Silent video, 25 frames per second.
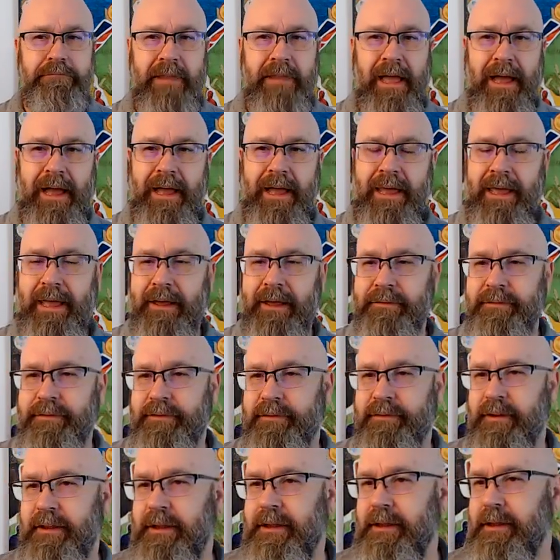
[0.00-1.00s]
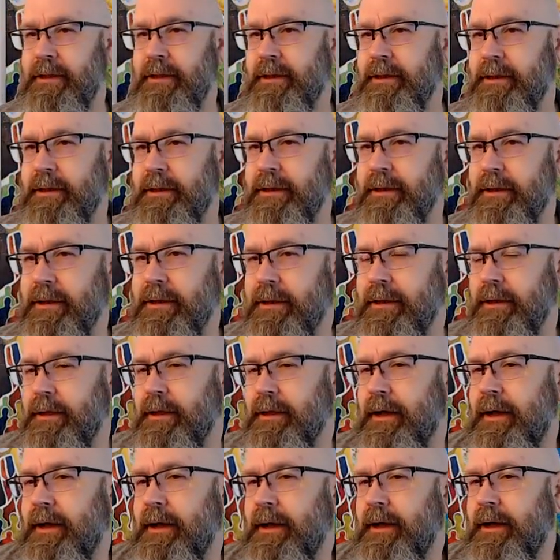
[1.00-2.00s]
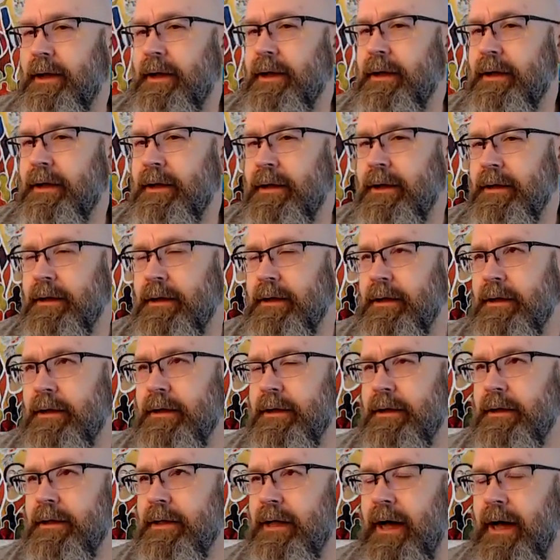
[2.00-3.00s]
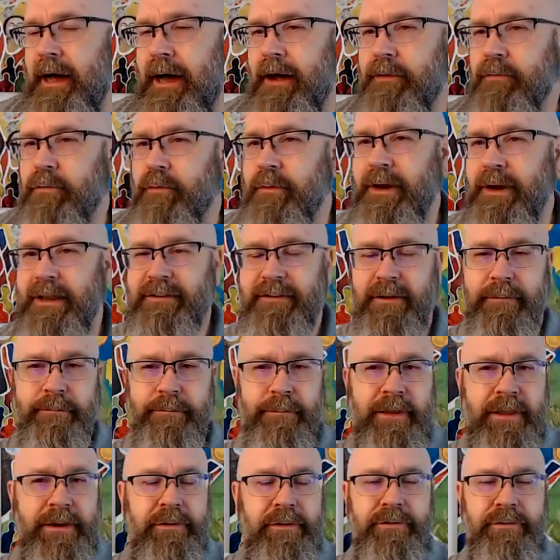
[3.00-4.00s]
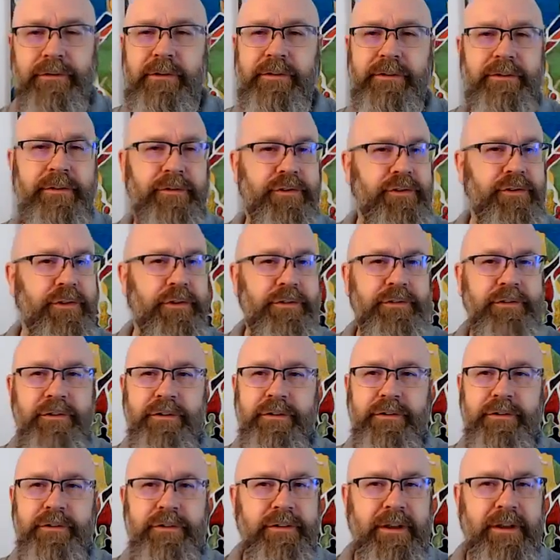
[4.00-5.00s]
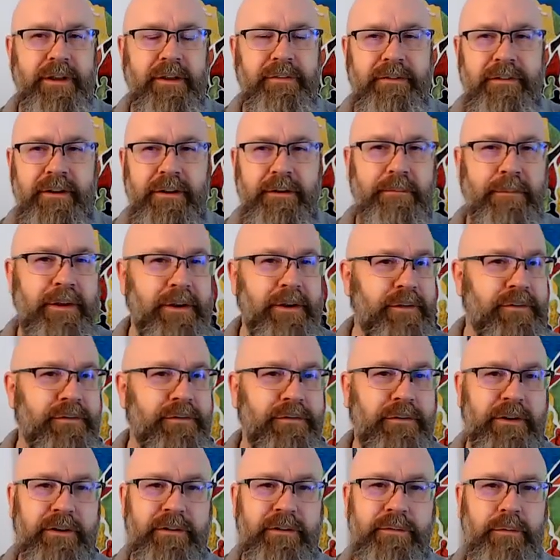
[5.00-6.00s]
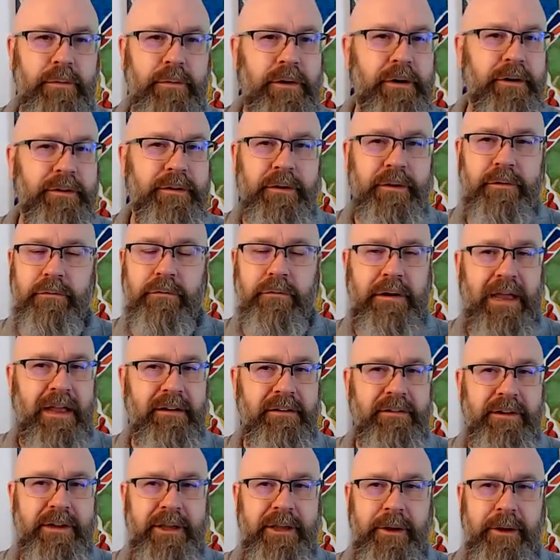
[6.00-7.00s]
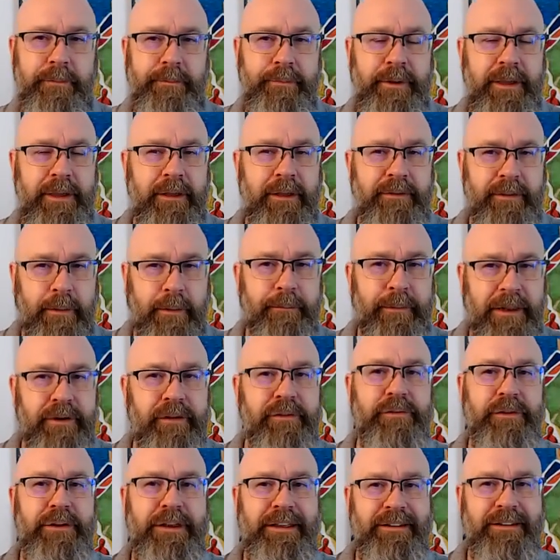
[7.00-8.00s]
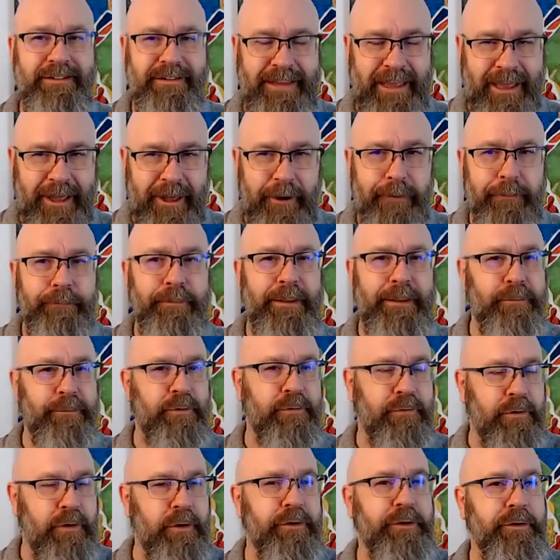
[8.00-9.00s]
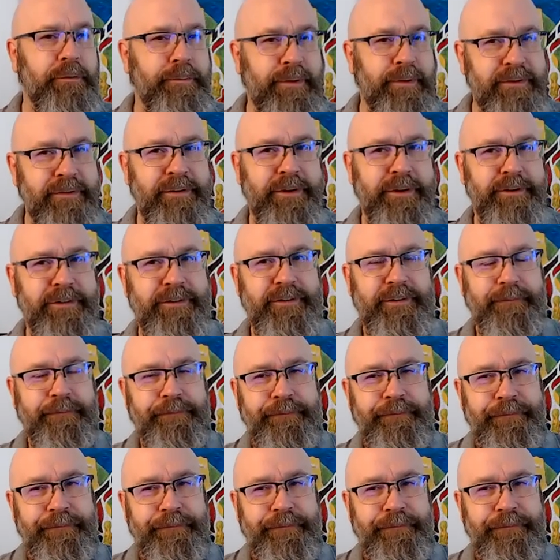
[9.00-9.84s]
have seen God raise up ministries and churches. I've seen ministries where they're actually helping. The ministry is to help people grow their business.